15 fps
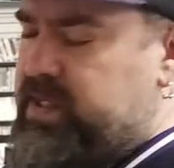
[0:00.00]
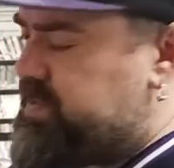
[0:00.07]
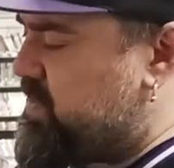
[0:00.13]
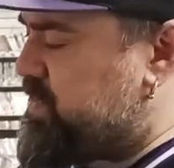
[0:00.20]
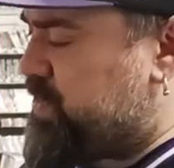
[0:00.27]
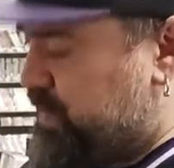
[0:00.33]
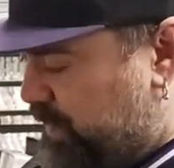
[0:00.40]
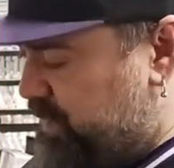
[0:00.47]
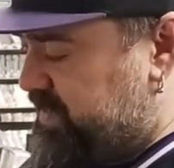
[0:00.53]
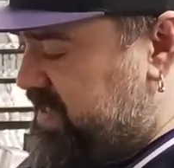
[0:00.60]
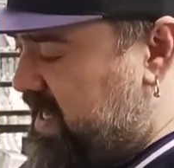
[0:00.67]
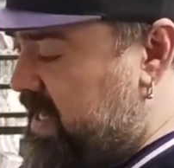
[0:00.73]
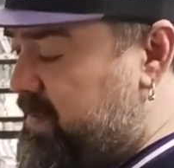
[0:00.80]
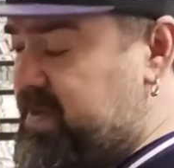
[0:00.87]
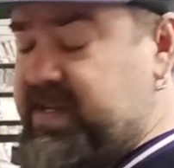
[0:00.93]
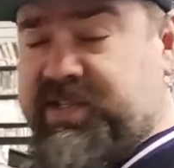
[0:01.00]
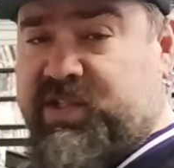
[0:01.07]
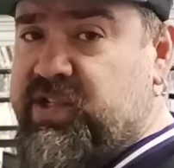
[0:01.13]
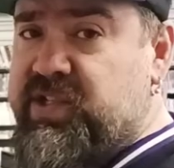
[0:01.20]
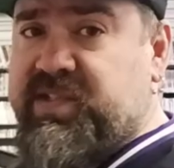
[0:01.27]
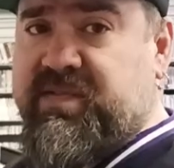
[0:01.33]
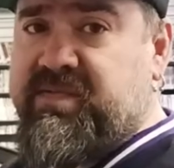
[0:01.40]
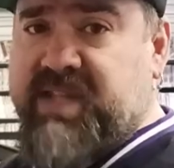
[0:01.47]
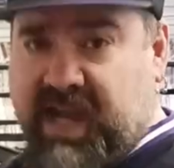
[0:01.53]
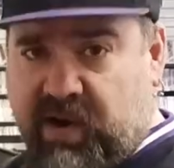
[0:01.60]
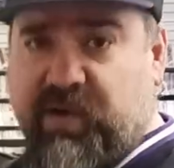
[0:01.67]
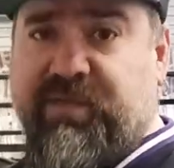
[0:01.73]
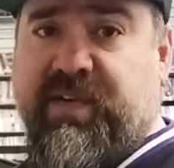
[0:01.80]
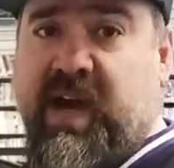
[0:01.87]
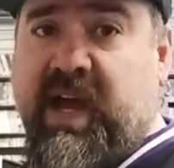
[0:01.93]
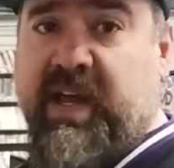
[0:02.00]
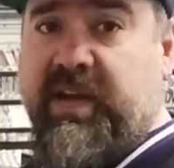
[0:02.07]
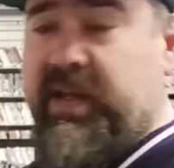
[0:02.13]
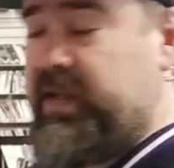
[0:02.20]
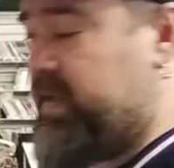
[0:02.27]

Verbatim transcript: It's his third time and he's just terrified.